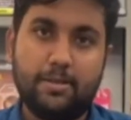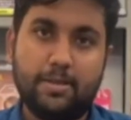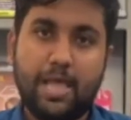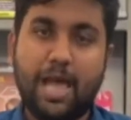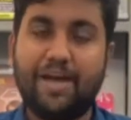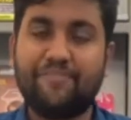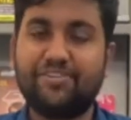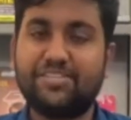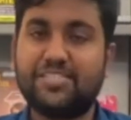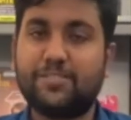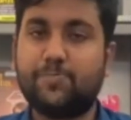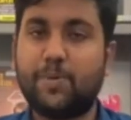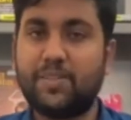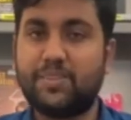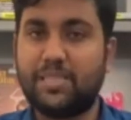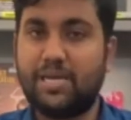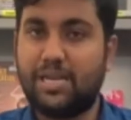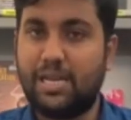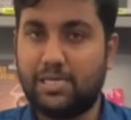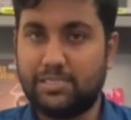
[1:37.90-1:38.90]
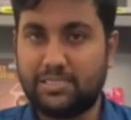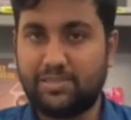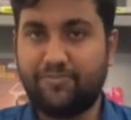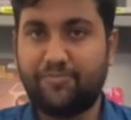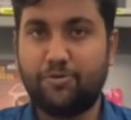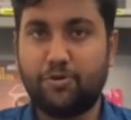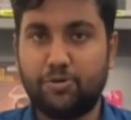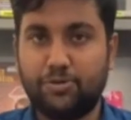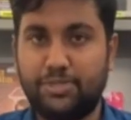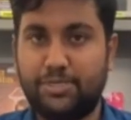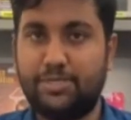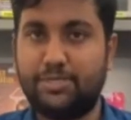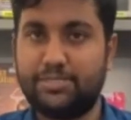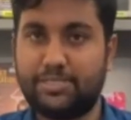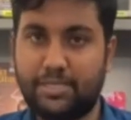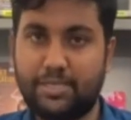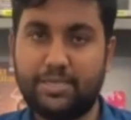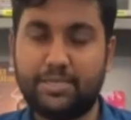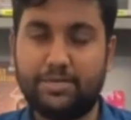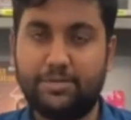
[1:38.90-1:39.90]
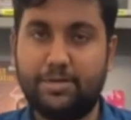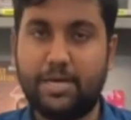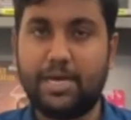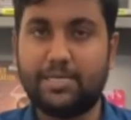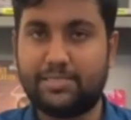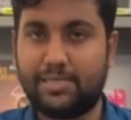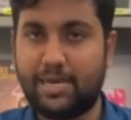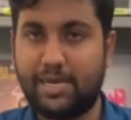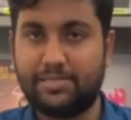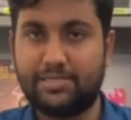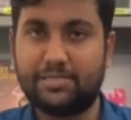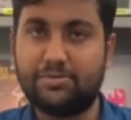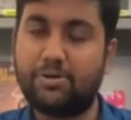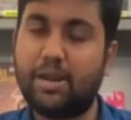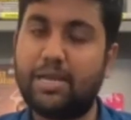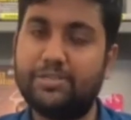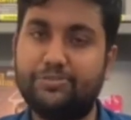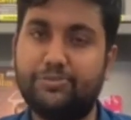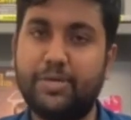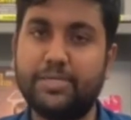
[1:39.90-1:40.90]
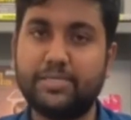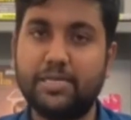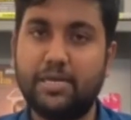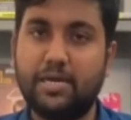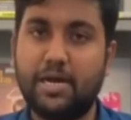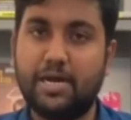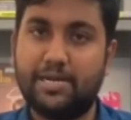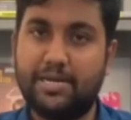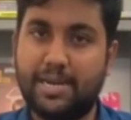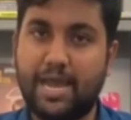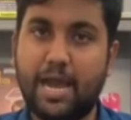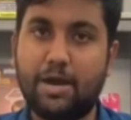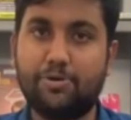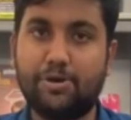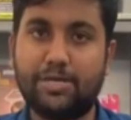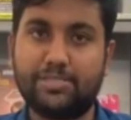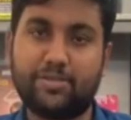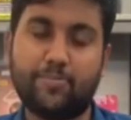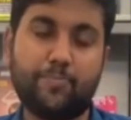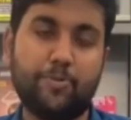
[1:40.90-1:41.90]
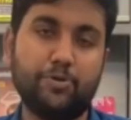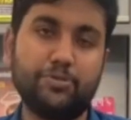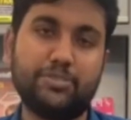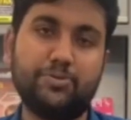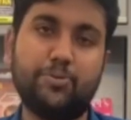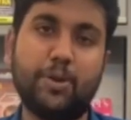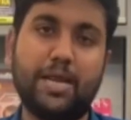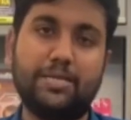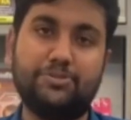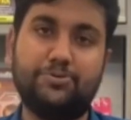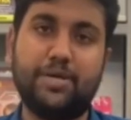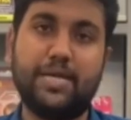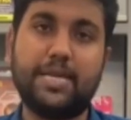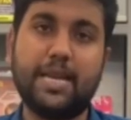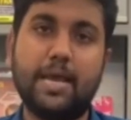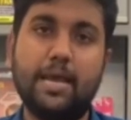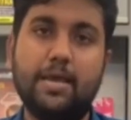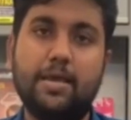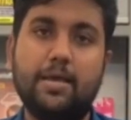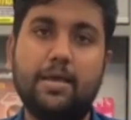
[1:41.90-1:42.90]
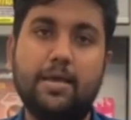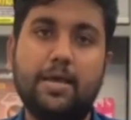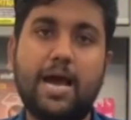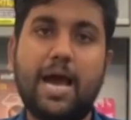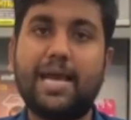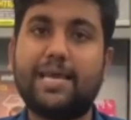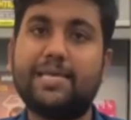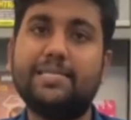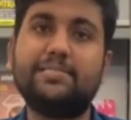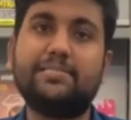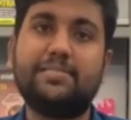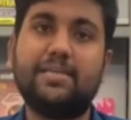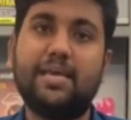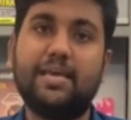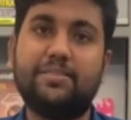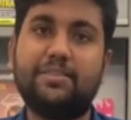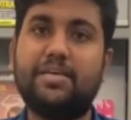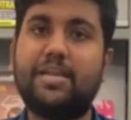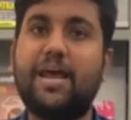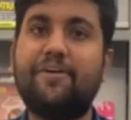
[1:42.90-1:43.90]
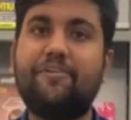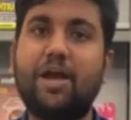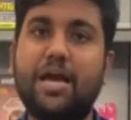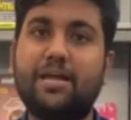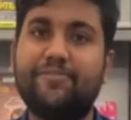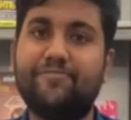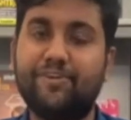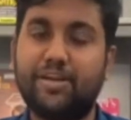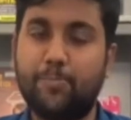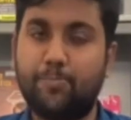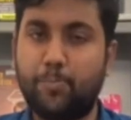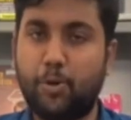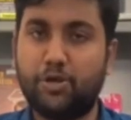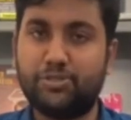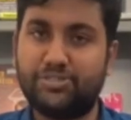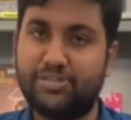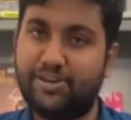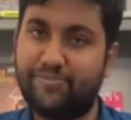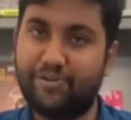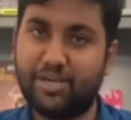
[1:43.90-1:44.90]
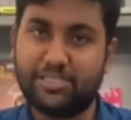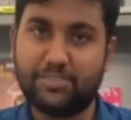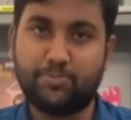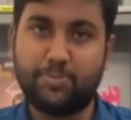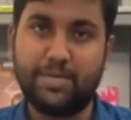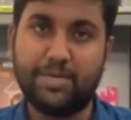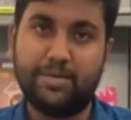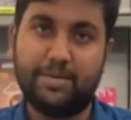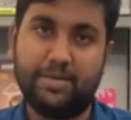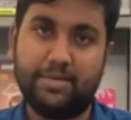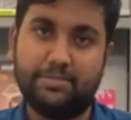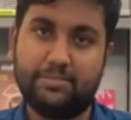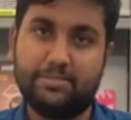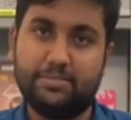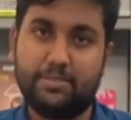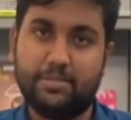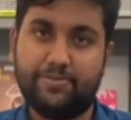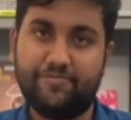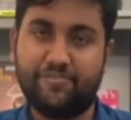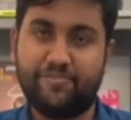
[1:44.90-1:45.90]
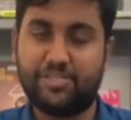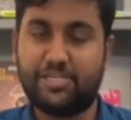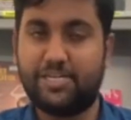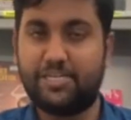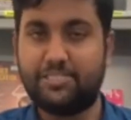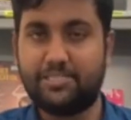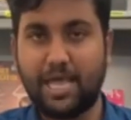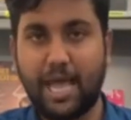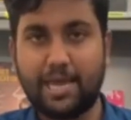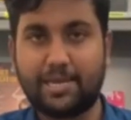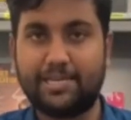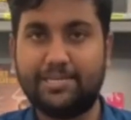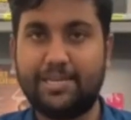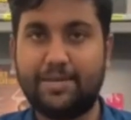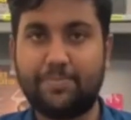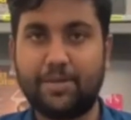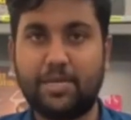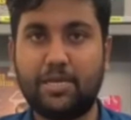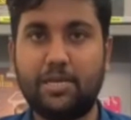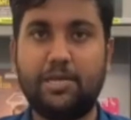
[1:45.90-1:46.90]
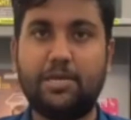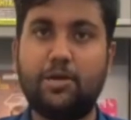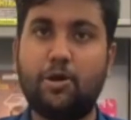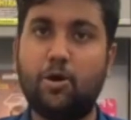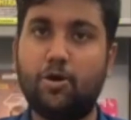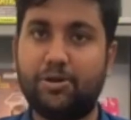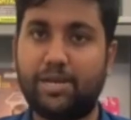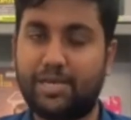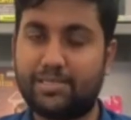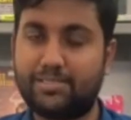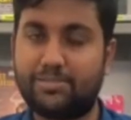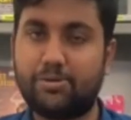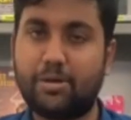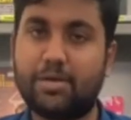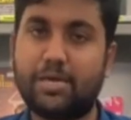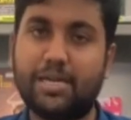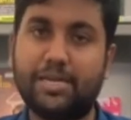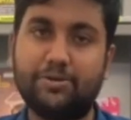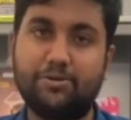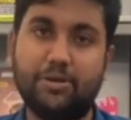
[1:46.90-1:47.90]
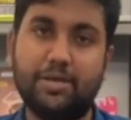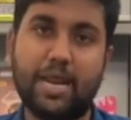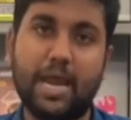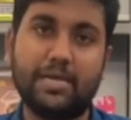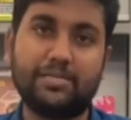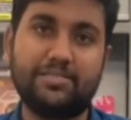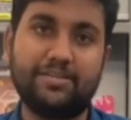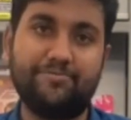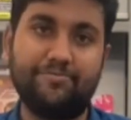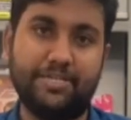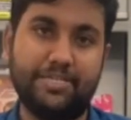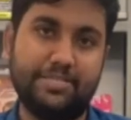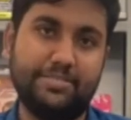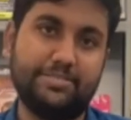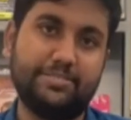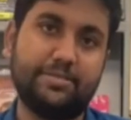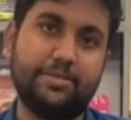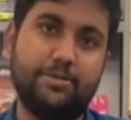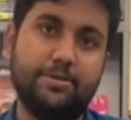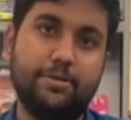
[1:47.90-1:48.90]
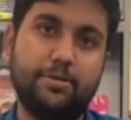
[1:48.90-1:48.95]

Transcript: Having spent the last four years here as an undergraduate and now as a postgraduate, I can say that I've had a very positive experience, whether it's academically or extracurricular activities.